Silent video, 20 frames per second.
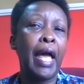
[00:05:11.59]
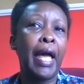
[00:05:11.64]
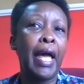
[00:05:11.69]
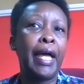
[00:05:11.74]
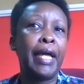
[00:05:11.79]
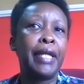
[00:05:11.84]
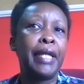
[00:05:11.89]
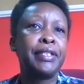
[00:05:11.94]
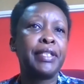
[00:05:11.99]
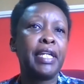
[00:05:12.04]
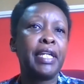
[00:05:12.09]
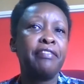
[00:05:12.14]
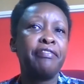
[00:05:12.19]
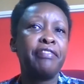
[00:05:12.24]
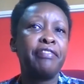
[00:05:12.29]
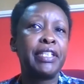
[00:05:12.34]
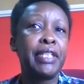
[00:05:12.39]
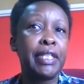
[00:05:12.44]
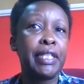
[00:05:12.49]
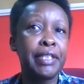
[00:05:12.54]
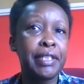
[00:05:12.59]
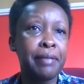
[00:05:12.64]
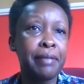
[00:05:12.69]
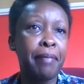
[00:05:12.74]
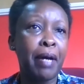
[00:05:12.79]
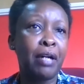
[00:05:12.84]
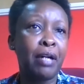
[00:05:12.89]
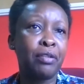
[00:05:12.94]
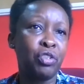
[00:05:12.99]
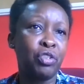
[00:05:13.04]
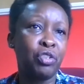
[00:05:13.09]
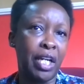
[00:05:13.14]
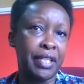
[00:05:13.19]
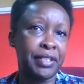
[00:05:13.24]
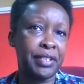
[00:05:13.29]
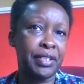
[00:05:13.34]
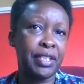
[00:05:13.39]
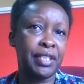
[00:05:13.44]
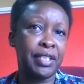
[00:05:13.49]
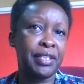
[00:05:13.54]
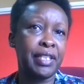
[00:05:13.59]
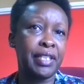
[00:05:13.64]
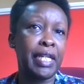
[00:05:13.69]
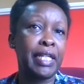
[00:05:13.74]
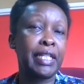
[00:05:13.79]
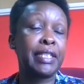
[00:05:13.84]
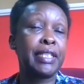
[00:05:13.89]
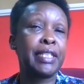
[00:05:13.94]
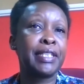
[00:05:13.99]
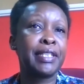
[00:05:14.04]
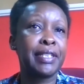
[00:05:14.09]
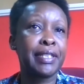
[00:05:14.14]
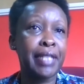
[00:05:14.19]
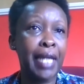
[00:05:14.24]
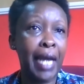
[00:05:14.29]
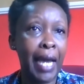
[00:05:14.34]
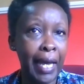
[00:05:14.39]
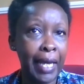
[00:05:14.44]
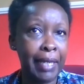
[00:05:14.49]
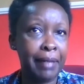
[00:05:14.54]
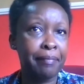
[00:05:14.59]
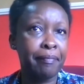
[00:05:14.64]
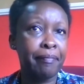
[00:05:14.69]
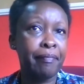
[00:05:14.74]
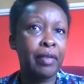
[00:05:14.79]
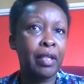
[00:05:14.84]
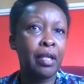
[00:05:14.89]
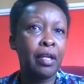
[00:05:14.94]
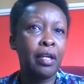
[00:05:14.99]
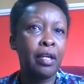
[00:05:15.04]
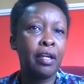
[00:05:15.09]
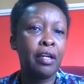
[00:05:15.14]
And if it is about justice, then it is time